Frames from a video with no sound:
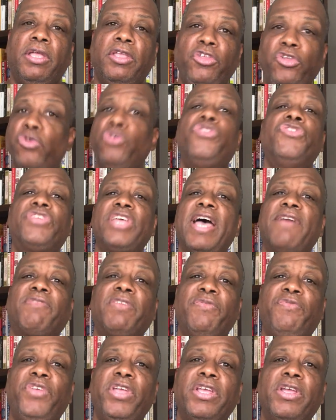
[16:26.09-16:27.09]
You just have to
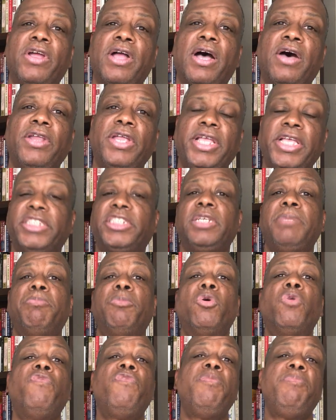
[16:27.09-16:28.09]
figure out, is it
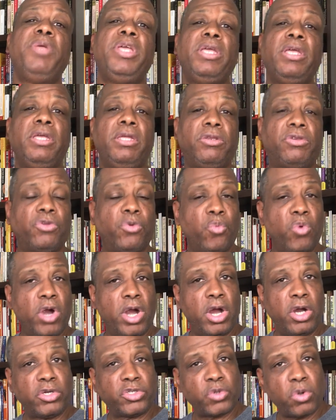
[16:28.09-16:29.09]
moving me to
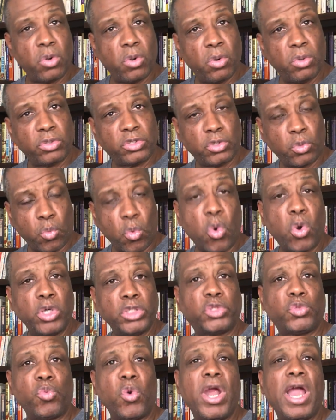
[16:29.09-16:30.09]
where
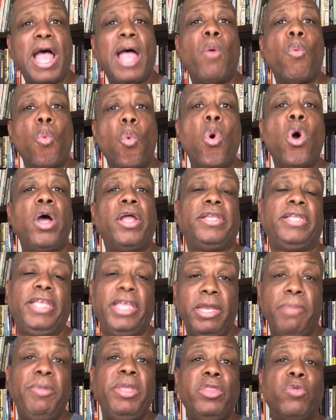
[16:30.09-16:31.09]
towards where I want,
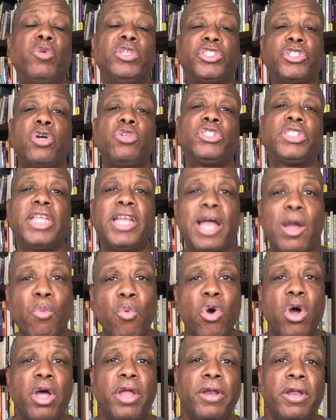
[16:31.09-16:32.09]
getting me the results that I
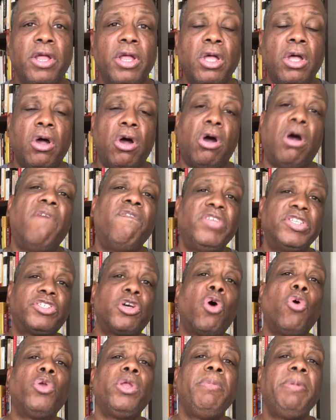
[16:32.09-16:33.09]
want, or if it's
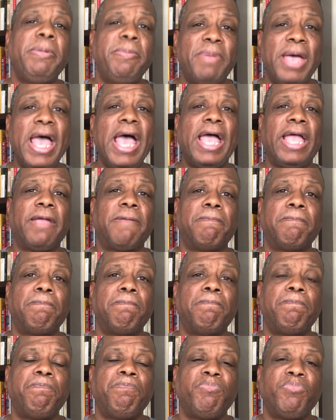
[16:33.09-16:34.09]
holding me back.
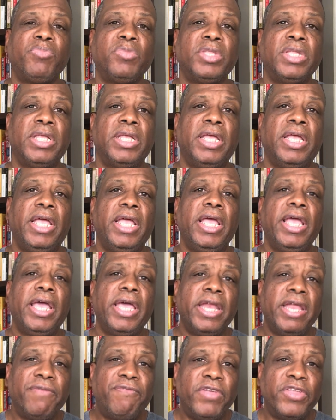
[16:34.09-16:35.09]

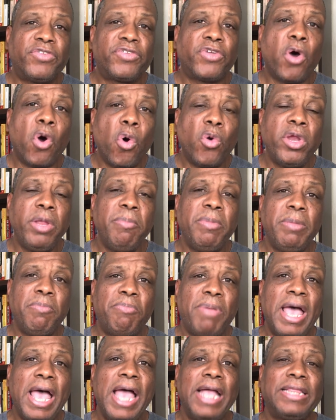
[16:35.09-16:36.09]
And if it's holding me
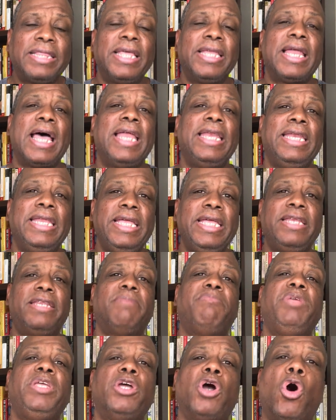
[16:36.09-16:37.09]
back, then I need to
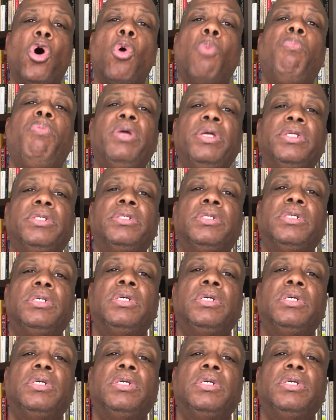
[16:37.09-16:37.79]
be open